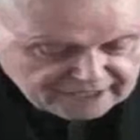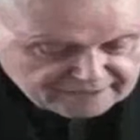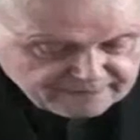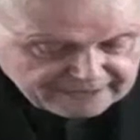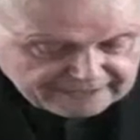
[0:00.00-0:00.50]

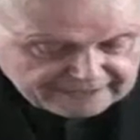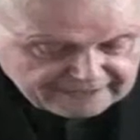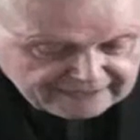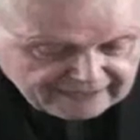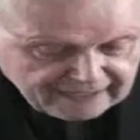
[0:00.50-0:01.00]
They
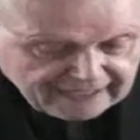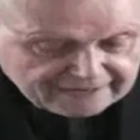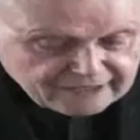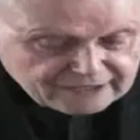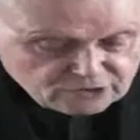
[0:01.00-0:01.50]
place little
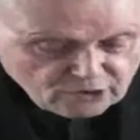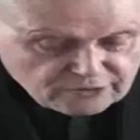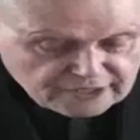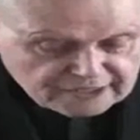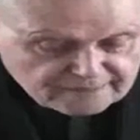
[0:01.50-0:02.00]
value
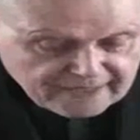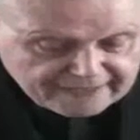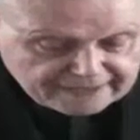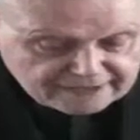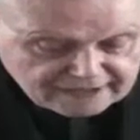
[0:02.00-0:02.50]
on
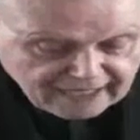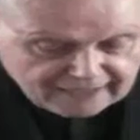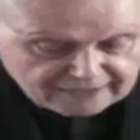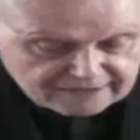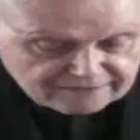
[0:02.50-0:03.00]
law and
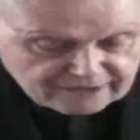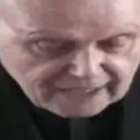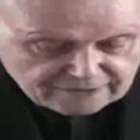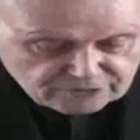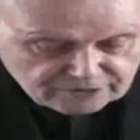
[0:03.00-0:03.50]
order,
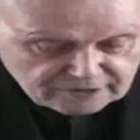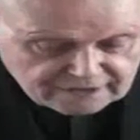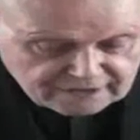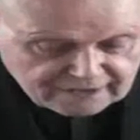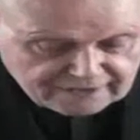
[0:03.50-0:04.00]
says
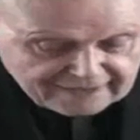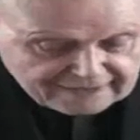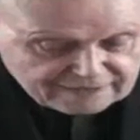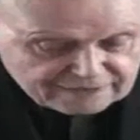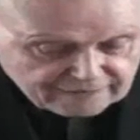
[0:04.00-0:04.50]
Bede,
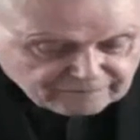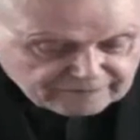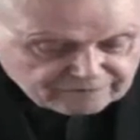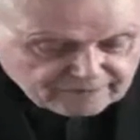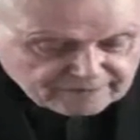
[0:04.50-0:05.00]
and they
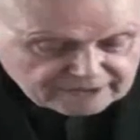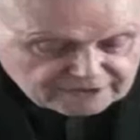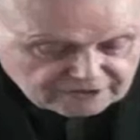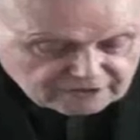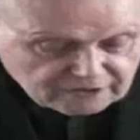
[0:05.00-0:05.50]
show this
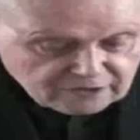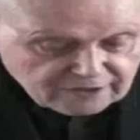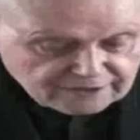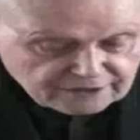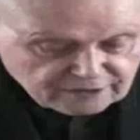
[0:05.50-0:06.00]
by their
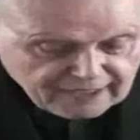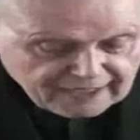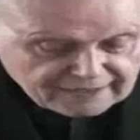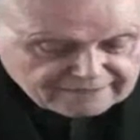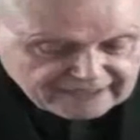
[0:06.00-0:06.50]
styles
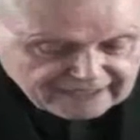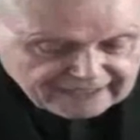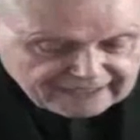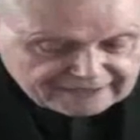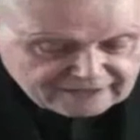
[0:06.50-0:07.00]
of
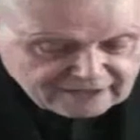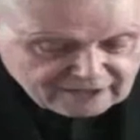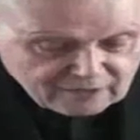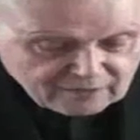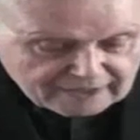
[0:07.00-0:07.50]
tonsure
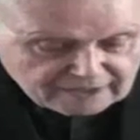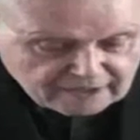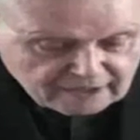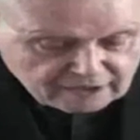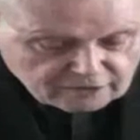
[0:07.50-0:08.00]
that are
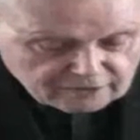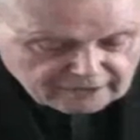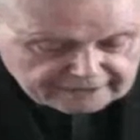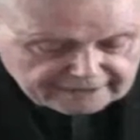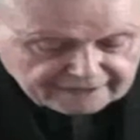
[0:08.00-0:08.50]
different
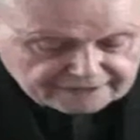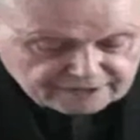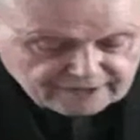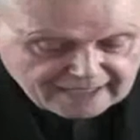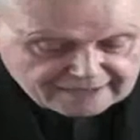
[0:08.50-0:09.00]
from the
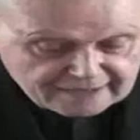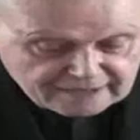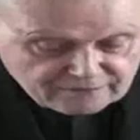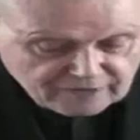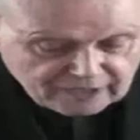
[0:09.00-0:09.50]
circle on the
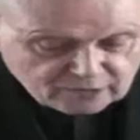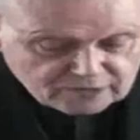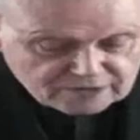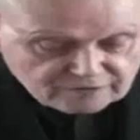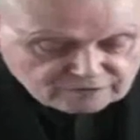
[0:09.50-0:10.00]
crown of
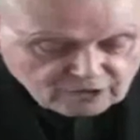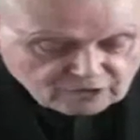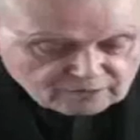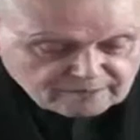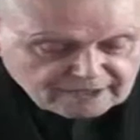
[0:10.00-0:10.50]
the
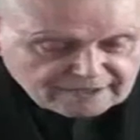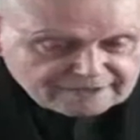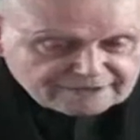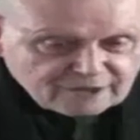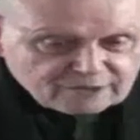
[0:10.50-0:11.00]
head
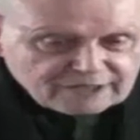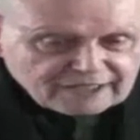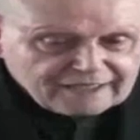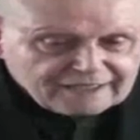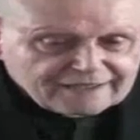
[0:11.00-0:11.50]

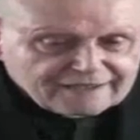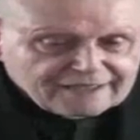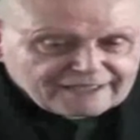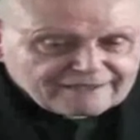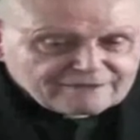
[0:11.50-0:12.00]
that
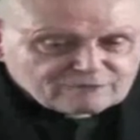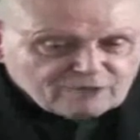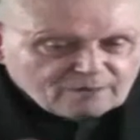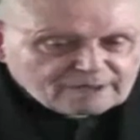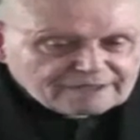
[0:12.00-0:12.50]

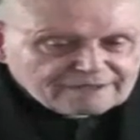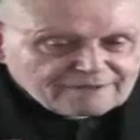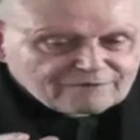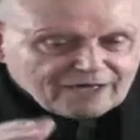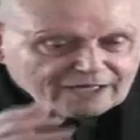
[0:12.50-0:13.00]
characterizes the
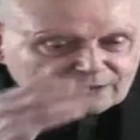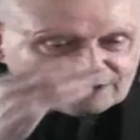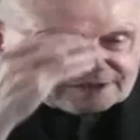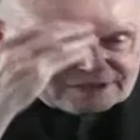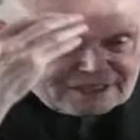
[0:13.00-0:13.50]
followers of
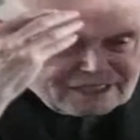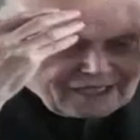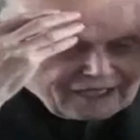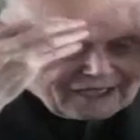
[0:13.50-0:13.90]
Rome.